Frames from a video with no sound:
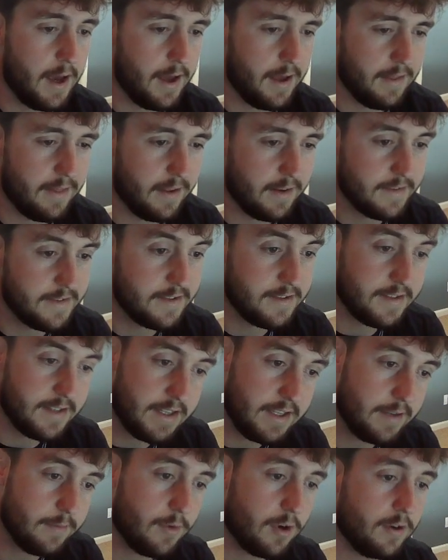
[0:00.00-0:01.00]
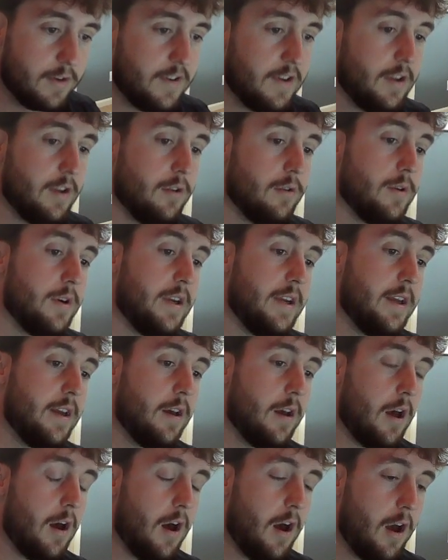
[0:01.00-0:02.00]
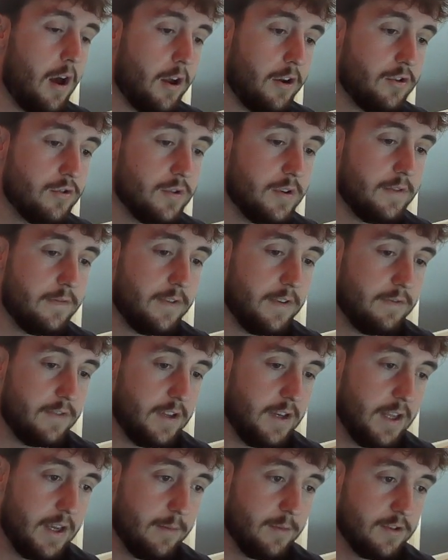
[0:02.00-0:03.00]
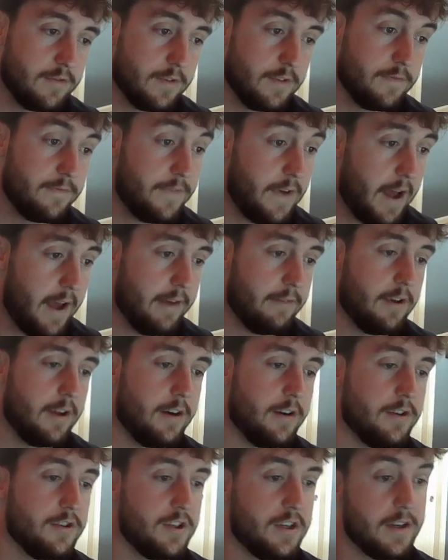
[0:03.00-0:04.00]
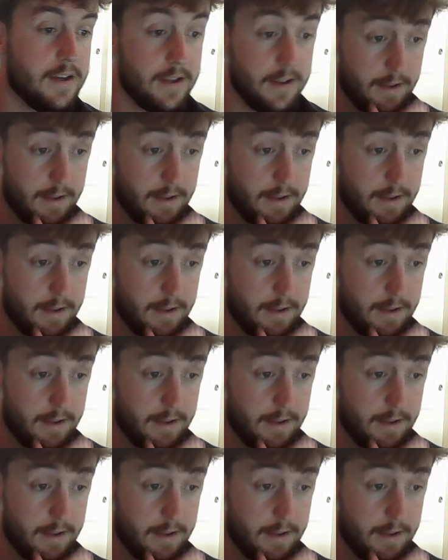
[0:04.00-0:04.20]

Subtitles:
And then Steam Artillery, 150 damage for 5 energy.